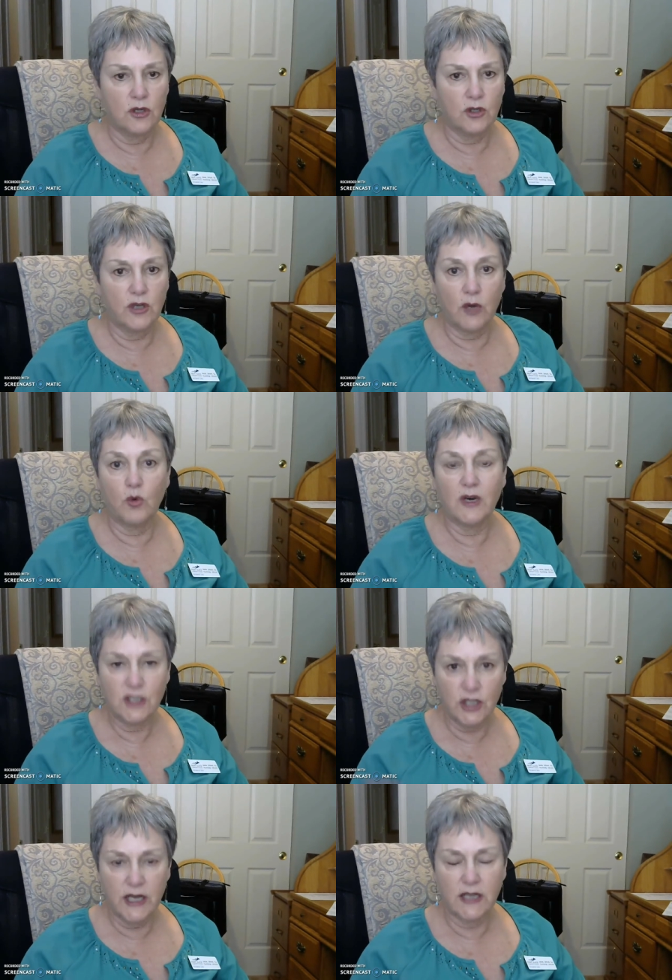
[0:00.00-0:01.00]
You get
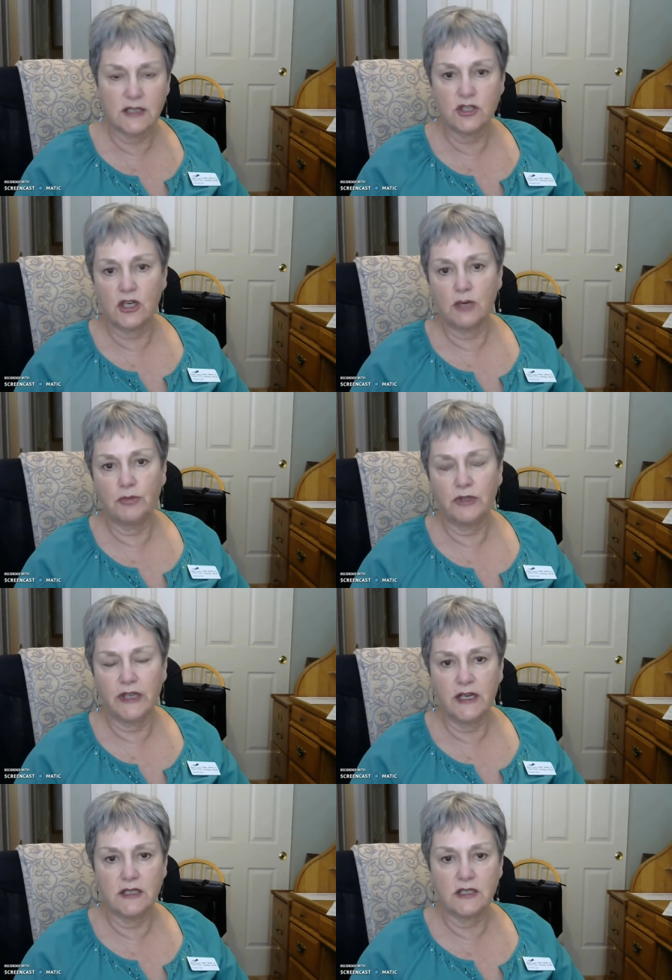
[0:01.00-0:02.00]
one chance to
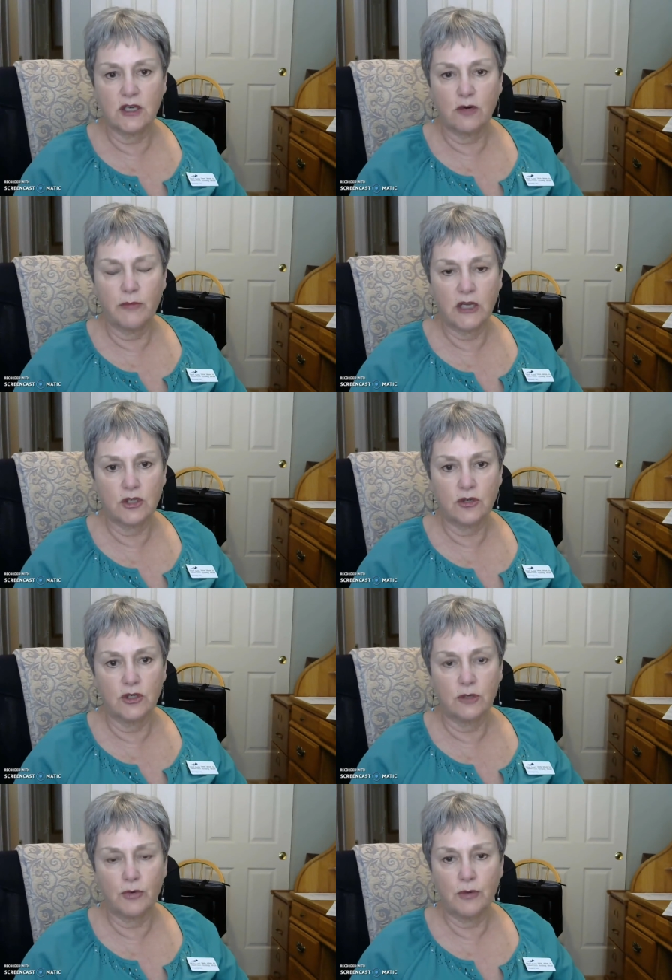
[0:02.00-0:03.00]
complete it, so make sure
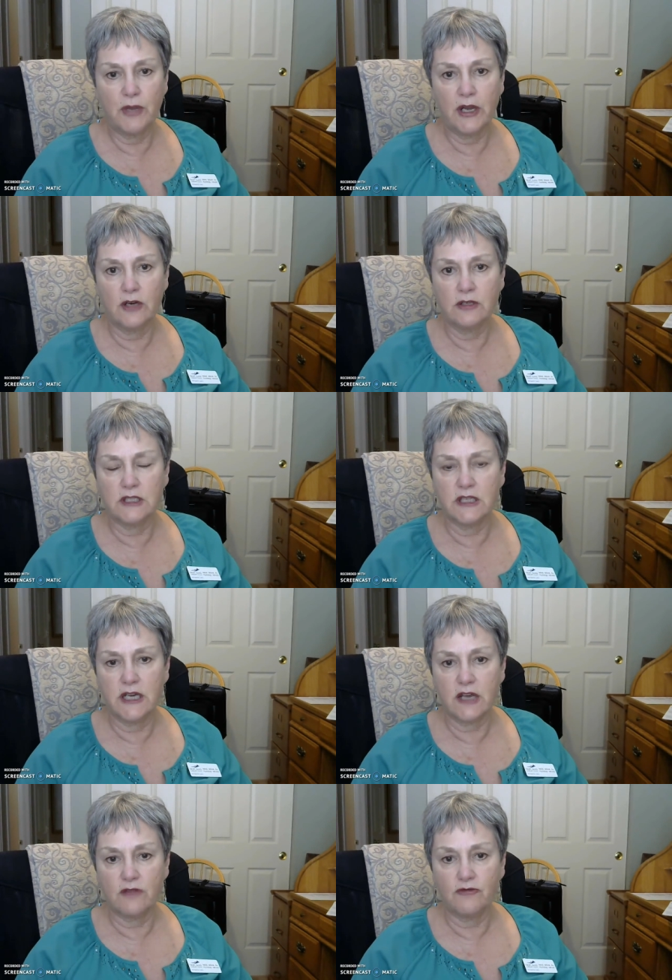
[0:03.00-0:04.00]
you're prepared to
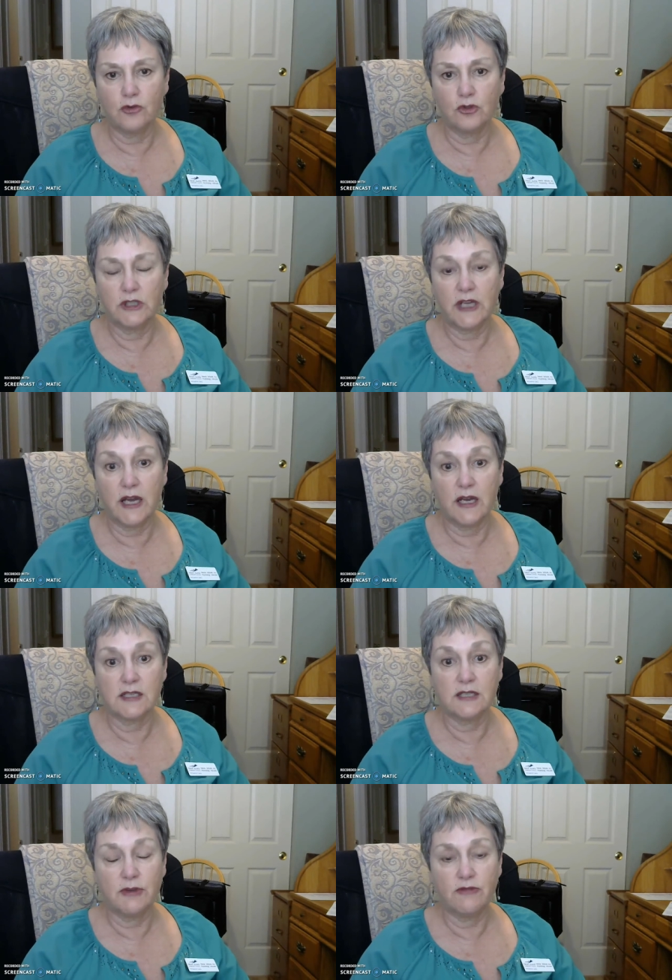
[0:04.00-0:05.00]
take the full
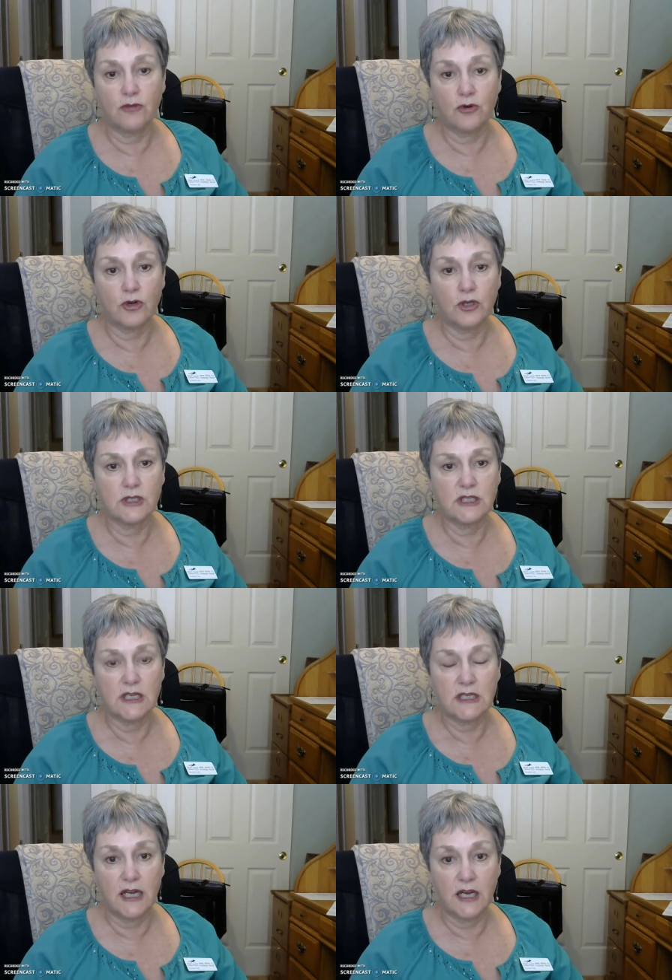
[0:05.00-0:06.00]
test before you
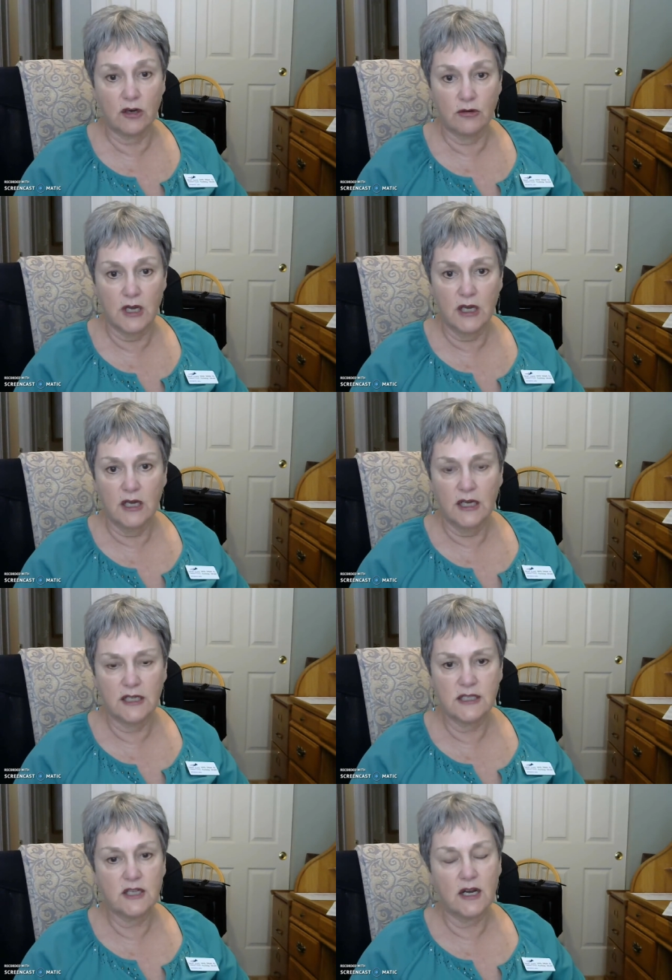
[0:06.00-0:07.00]
sit down.
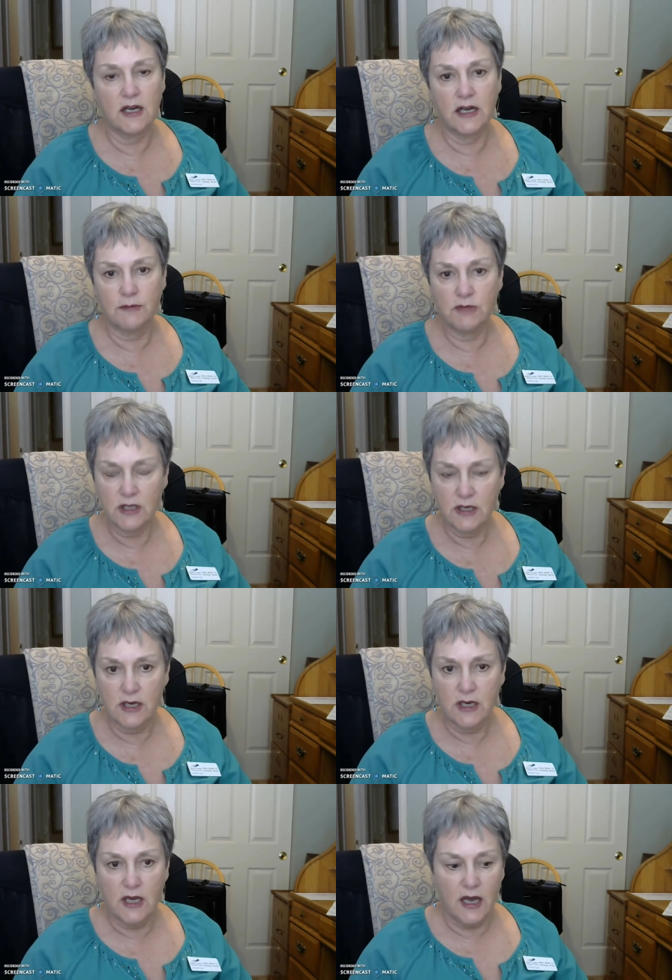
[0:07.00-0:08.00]
It's timed.
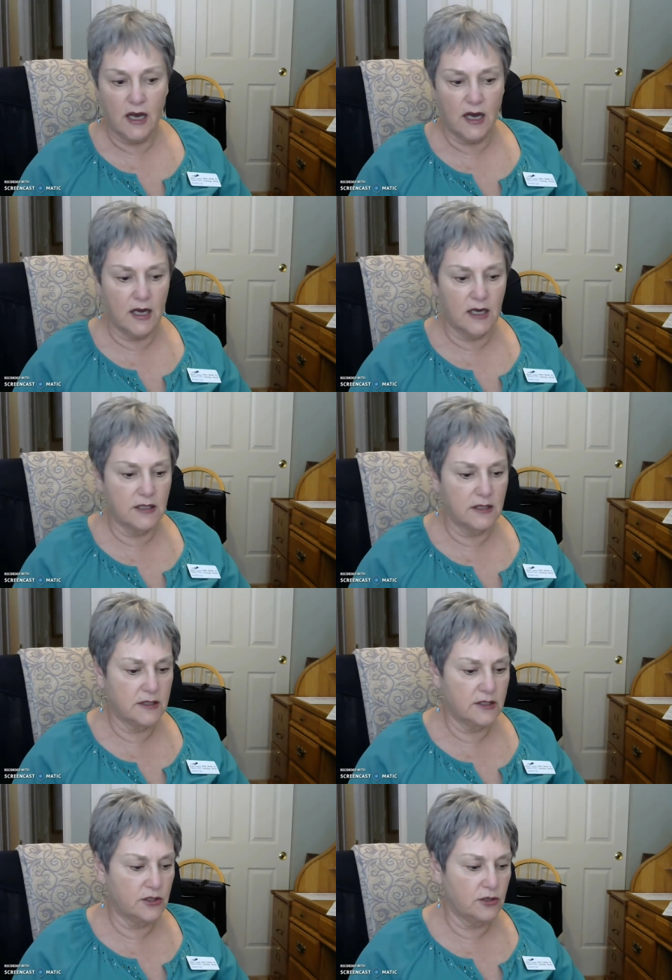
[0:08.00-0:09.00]

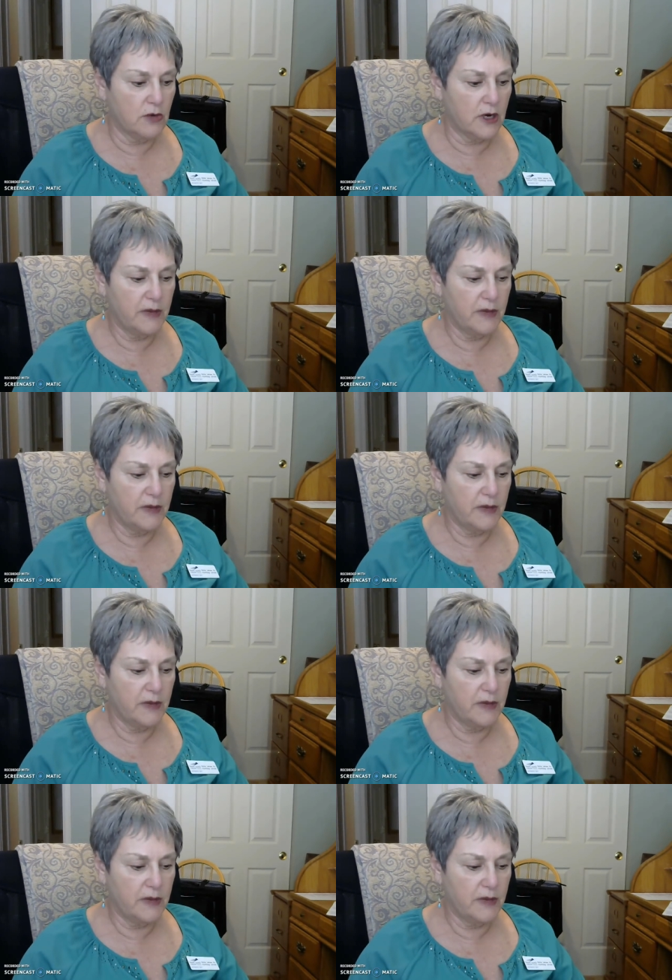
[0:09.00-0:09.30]
You want